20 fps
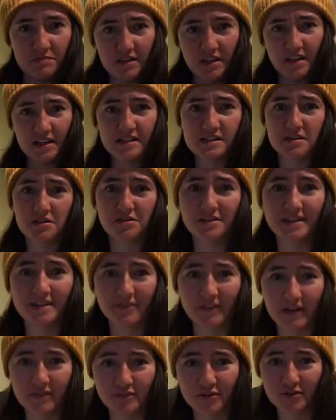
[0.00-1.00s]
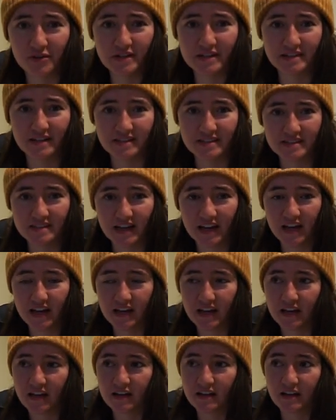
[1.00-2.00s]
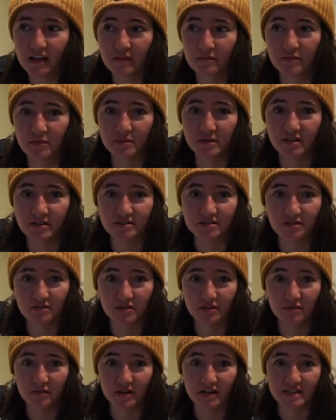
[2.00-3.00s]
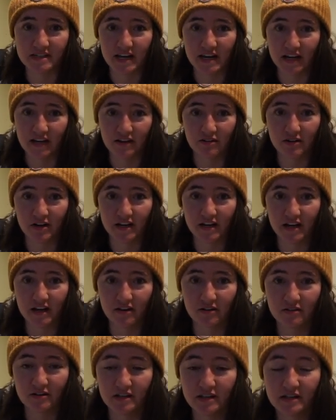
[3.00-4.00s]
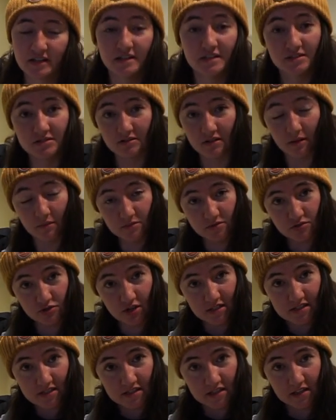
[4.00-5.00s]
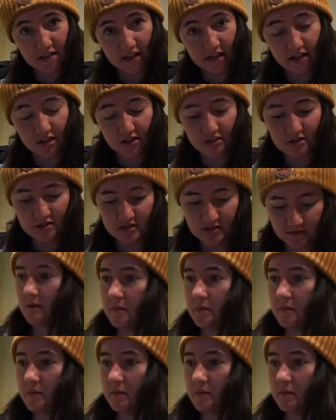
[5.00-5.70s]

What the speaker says: me. It's 35 degrees outside, and I'm from Arizona where it's 80 right now, so I'm dressed in layers.